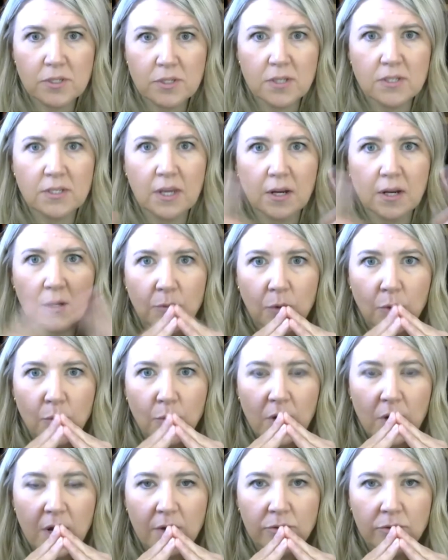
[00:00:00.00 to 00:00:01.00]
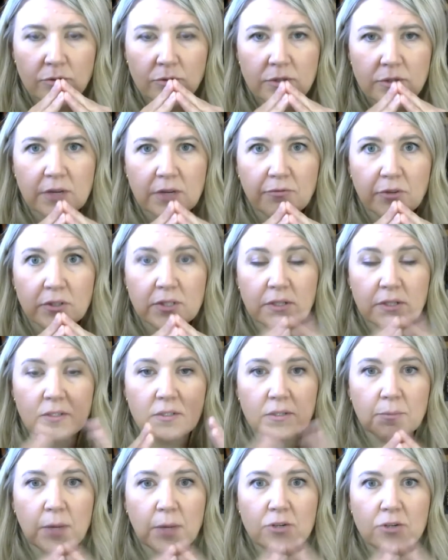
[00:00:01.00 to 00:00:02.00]
of the Senate will work out those differences
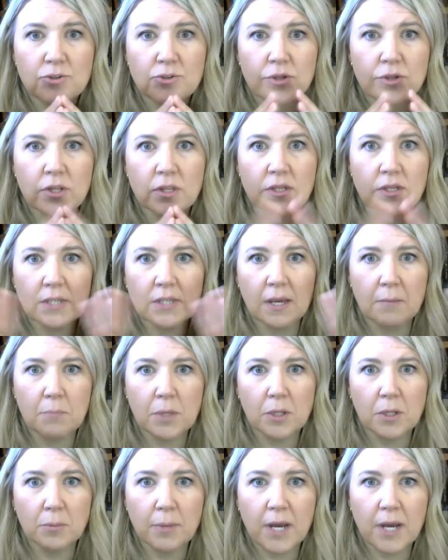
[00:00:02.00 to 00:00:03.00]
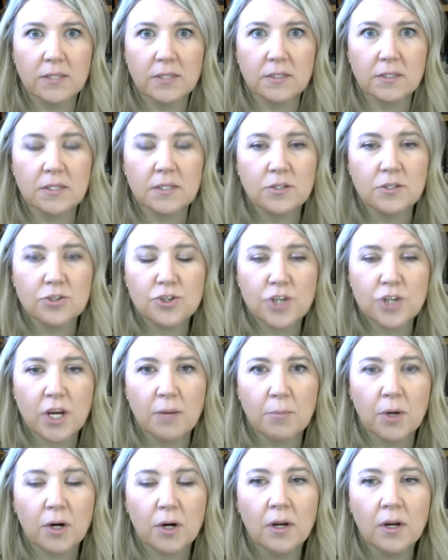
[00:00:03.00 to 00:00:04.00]
to make sure that the same bill passes each
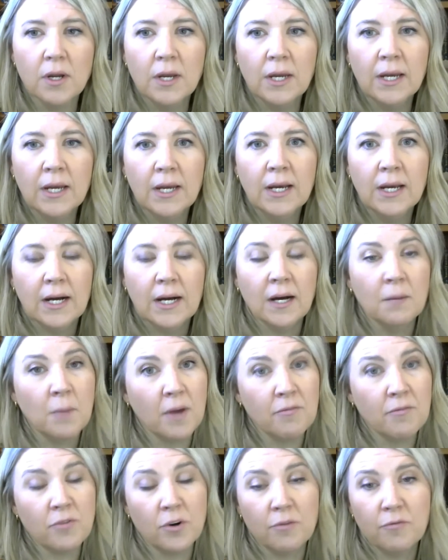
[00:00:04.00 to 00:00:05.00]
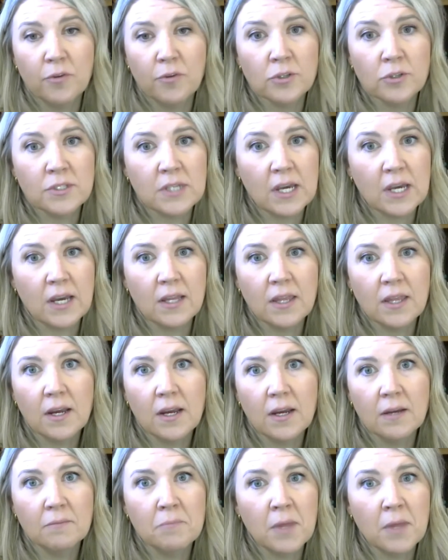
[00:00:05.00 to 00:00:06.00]
chamber. I've heard folks saying
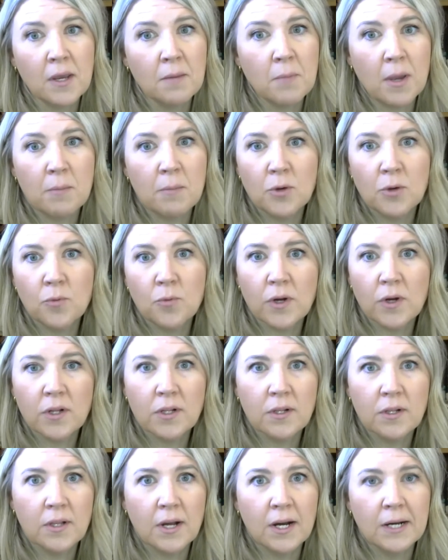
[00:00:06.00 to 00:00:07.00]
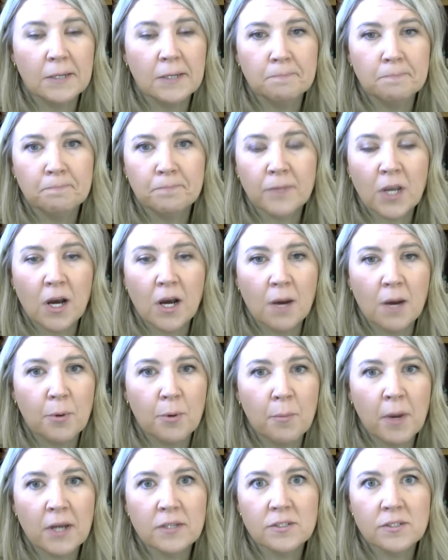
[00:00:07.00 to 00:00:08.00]
they maybe will
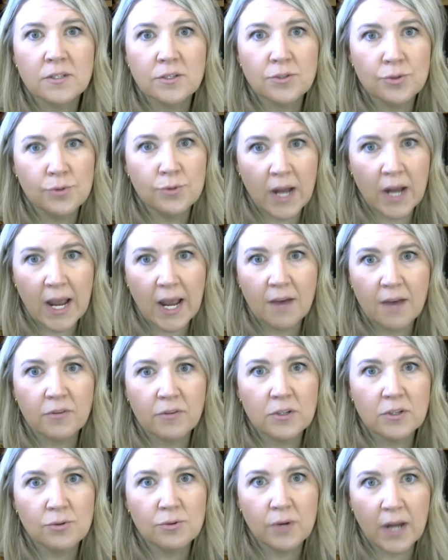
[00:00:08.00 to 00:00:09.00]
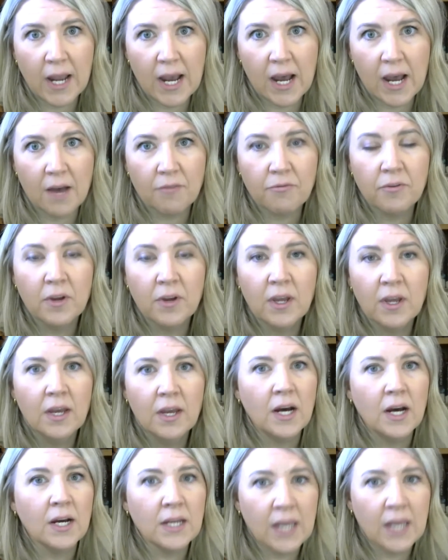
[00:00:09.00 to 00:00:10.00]
compromise to 2.5 and 2.5.
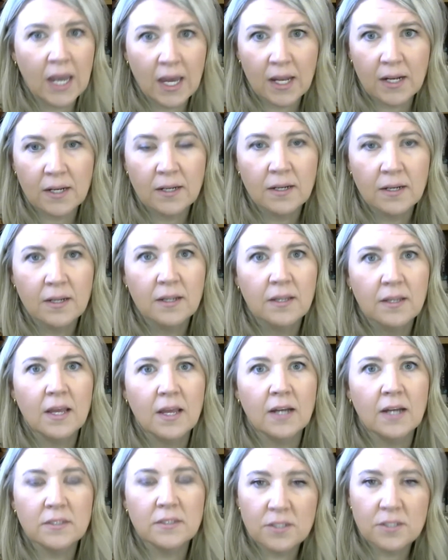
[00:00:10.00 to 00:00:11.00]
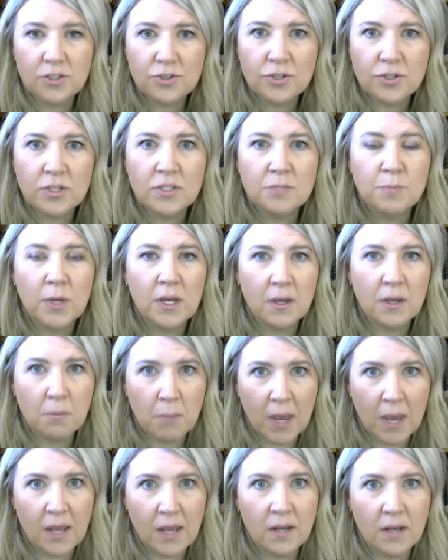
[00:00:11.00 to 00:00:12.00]
Again, that decision is being
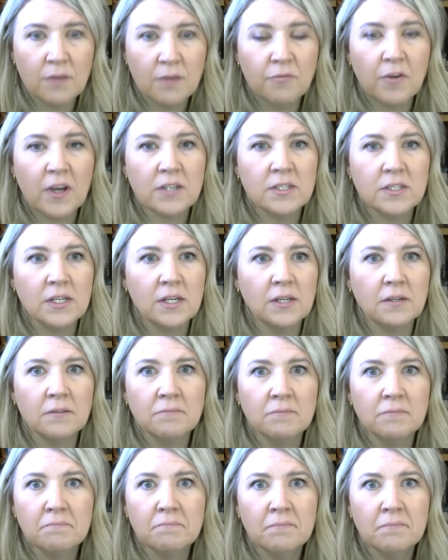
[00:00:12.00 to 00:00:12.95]
made, affecting